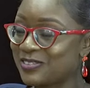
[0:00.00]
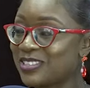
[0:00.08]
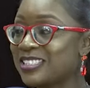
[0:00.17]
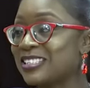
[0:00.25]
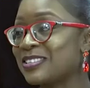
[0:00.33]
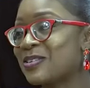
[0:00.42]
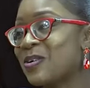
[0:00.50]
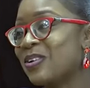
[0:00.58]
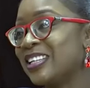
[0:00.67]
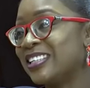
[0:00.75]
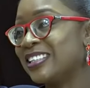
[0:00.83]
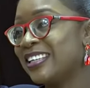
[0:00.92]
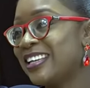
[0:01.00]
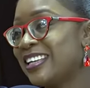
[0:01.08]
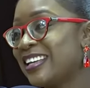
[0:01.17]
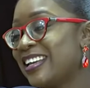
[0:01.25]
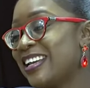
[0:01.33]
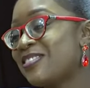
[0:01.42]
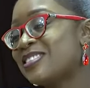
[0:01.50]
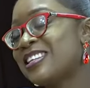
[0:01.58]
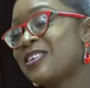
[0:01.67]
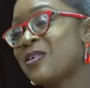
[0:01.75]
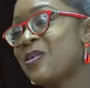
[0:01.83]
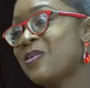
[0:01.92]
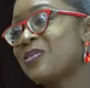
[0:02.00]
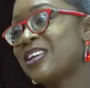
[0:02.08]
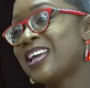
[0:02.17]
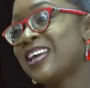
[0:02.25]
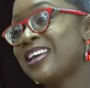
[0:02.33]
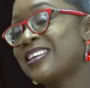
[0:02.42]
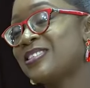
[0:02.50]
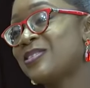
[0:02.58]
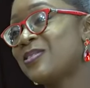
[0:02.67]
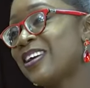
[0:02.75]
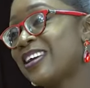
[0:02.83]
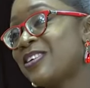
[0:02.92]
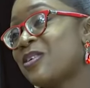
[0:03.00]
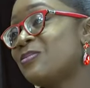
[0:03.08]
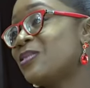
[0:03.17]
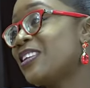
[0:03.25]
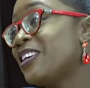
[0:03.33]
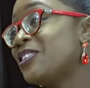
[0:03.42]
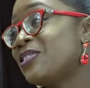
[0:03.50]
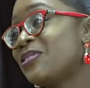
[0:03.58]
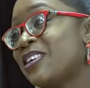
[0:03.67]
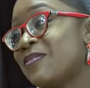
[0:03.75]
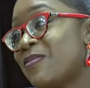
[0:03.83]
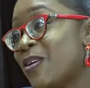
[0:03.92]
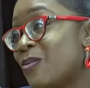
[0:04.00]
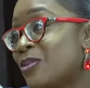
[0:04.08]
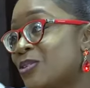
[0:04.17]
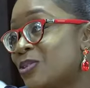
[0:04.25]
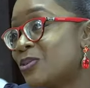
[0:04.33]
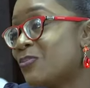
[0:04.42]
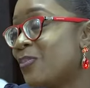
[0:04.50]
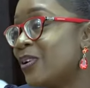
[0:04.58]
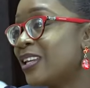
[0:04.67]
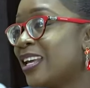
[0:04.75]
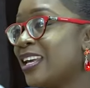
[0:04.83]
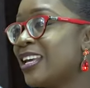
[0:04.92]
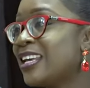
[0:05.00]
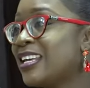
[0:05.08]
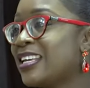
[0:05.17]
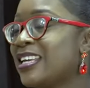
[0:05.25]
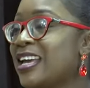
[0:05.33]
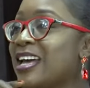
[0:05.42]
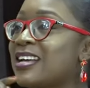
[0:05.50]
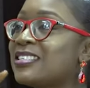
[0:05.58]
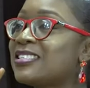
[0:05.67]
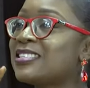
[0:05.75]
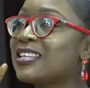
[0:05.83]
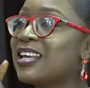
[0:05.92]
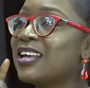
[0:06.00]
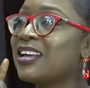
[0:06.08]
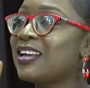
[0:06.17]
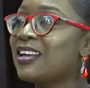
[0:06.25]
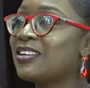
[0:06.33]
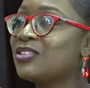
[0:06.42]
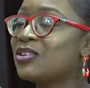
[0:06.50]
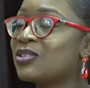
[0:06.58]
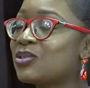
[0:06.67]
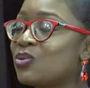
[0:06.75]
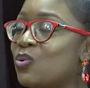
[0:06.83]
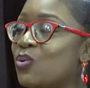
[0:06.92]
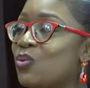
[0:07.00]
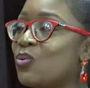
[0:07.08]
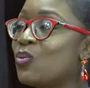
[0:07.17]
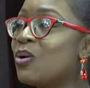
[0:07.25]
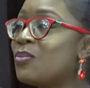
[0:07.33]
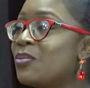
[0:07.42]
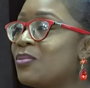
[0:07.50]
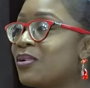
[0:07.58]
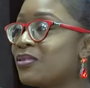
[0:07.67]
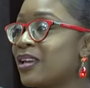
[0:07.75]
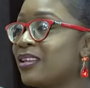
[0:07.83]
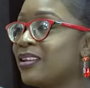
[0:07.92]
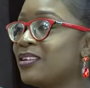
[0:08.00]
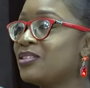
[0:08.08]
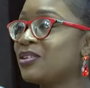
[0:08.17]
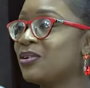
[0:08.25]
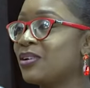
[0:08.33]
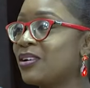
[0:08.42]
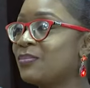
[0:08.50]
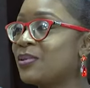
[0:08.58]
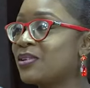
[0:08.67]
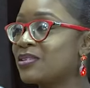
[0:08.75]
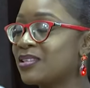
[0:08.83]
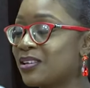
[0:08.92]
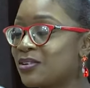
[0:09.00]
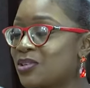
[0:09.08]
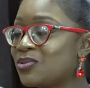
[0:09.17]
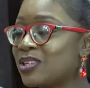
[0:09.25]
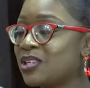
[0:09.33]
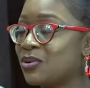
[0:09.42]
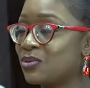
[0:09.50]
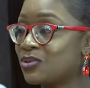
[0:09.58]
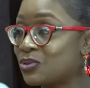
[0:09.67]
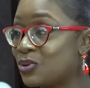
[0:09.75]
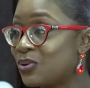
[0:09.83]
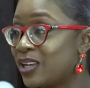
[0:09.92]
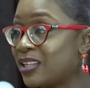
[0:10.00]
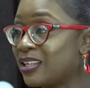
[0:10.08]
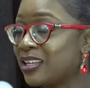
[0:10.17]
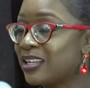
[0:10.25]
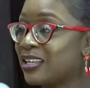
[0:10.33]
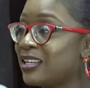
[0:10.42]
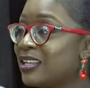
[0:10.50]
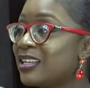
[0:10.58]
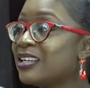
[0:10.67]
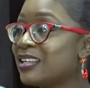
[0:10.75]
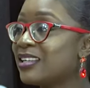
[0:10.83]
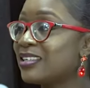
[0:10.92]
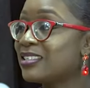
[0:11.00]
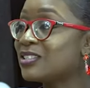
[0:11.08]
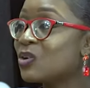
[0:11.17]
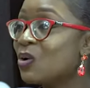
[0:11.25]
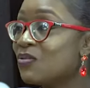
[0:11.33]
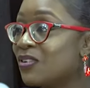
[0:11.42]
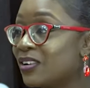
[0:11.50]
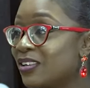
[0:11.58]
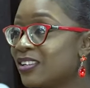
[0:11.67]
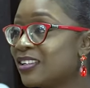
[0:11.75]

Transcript: I started calling. And he was like, oh yeah, so I can come to Nigeria if I want to, but he has just 1 more month in Nigeria because the contract he was doing is over.